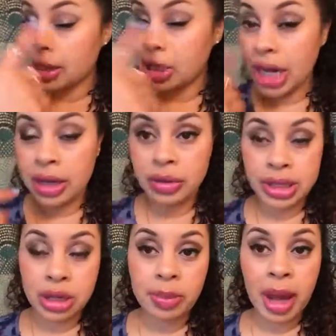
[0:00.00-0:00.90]
shadows
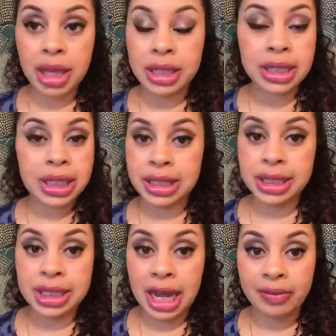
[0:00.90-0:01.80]
in her palette because
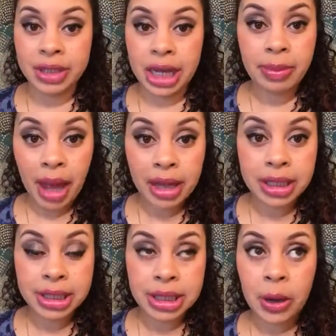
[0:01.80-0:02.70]
it's an everyday
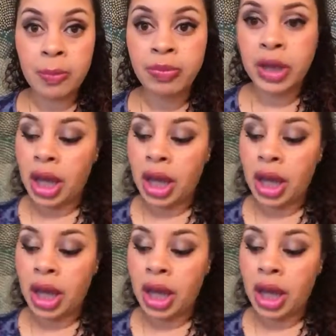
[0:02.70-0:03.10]
palette. So